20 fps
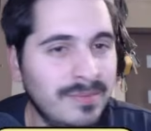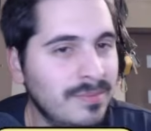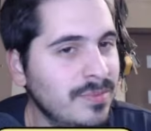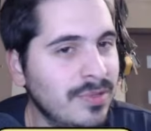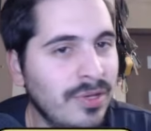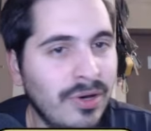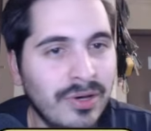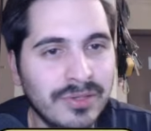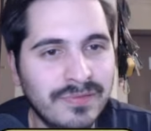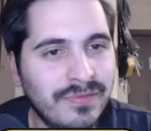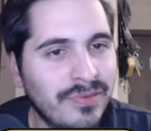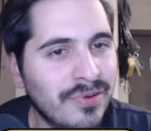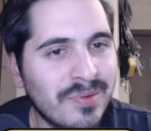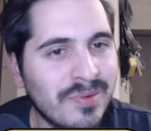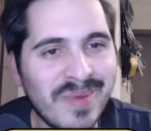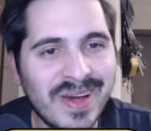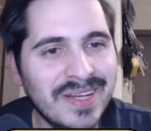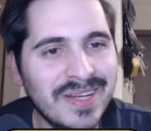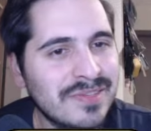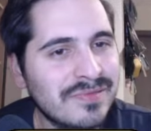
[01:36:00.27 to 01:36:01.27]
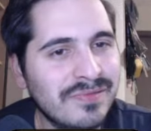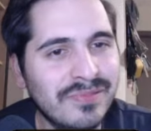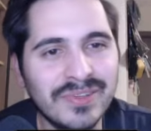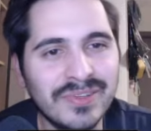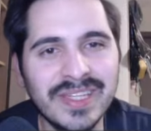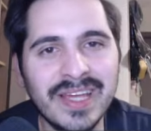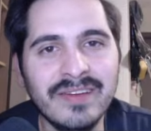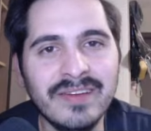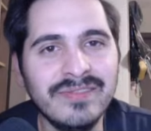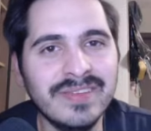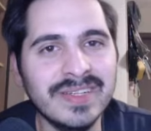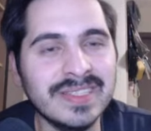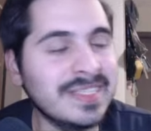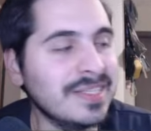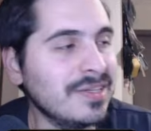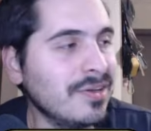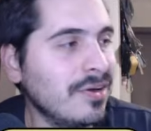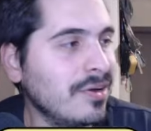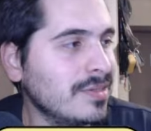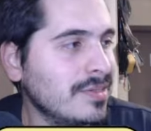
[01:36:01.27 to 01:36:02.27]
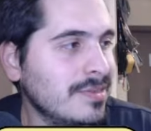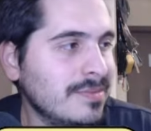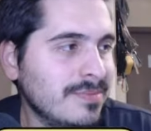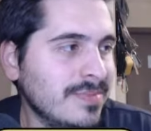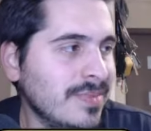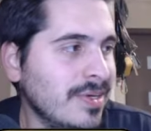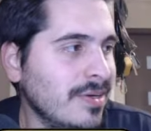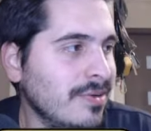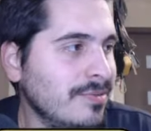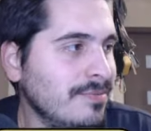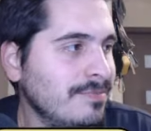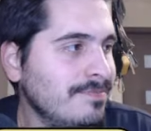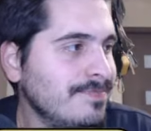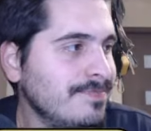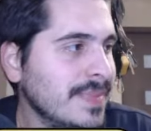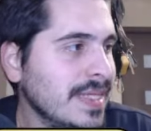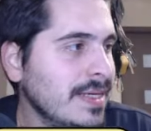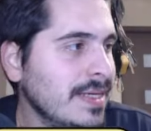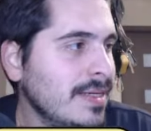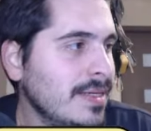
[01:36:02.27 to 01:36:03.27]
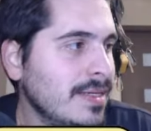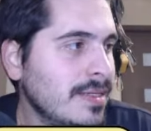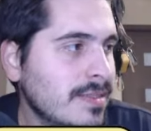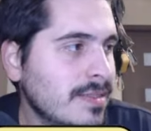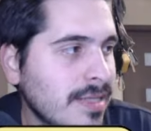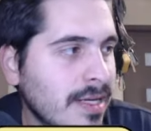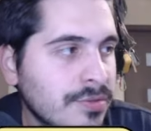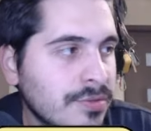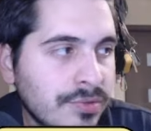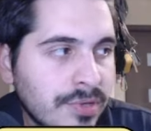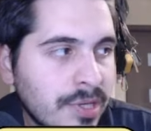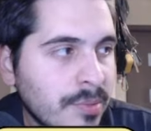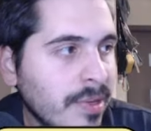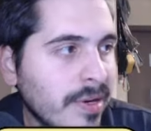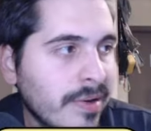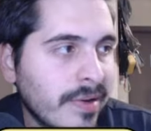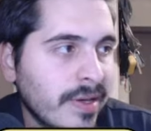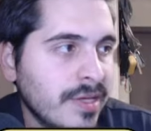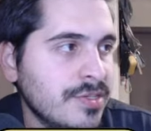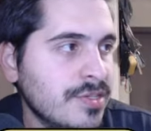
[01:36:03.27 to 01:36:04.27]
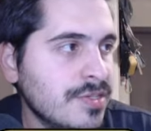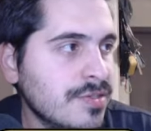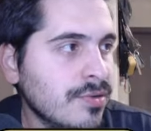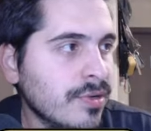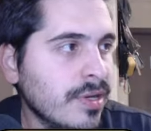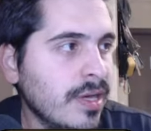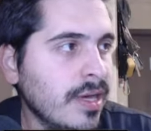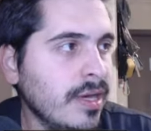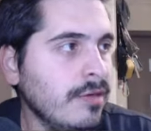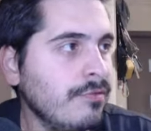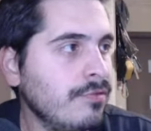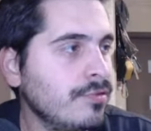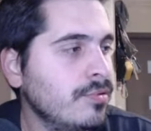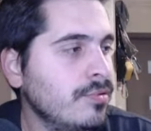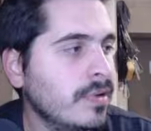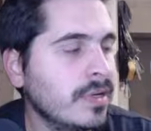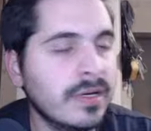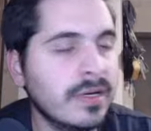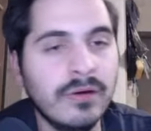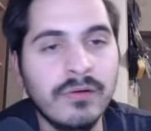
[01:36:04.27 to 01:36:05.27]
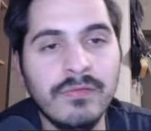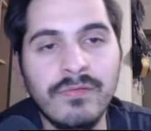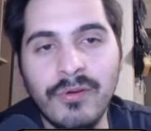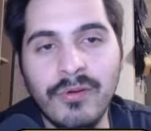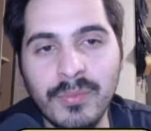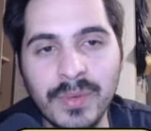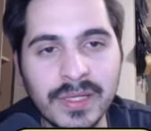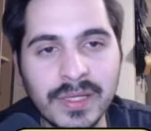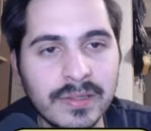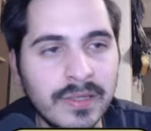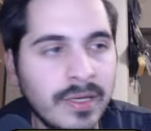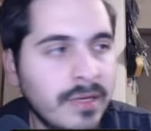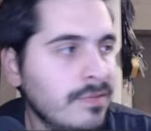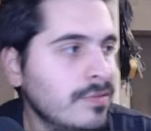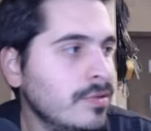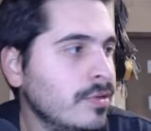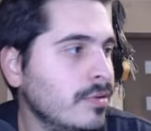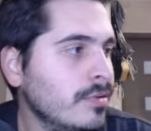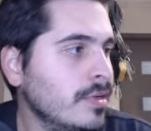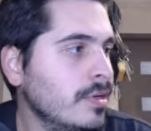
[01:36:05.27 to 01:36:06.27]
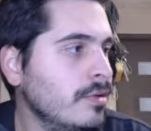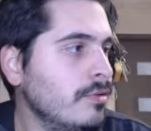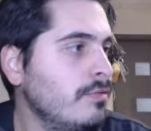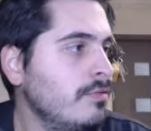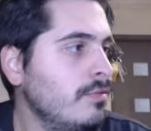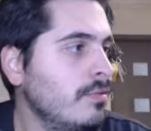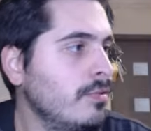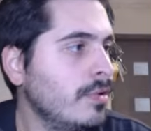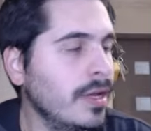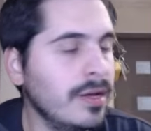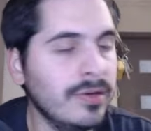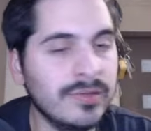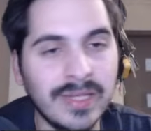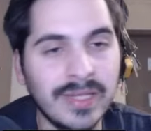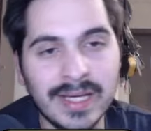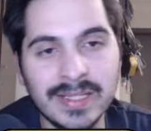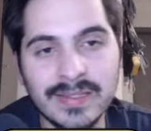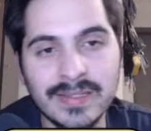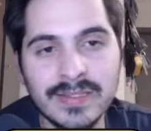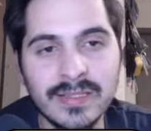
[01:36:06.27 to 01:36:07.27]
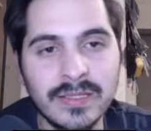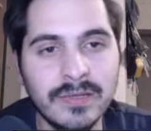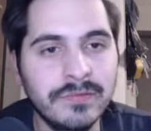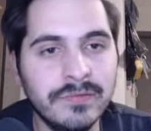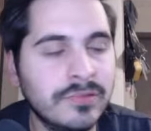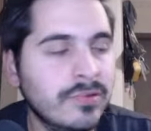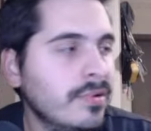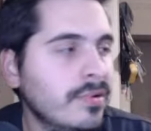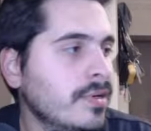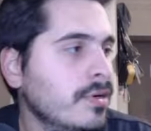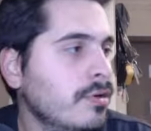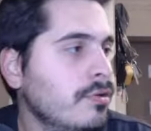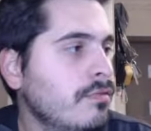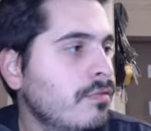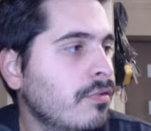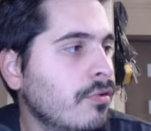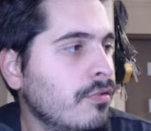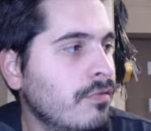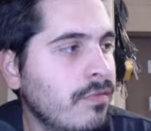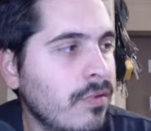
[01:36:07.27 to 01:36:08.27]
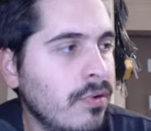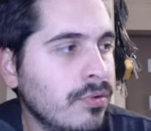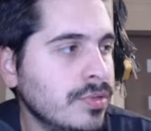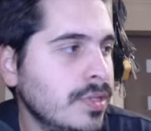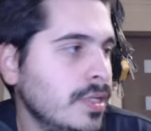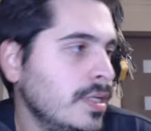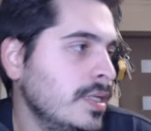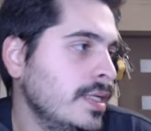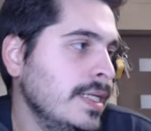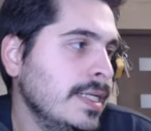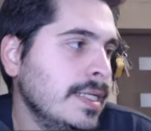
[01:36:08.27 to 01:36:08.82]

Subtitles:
not for a -4, definitely not. No. Sar to Guimaraes is okay. If you don't want to go for Minte, if you don't want to go for Elliot Anderson, if you don't want to go for Foden,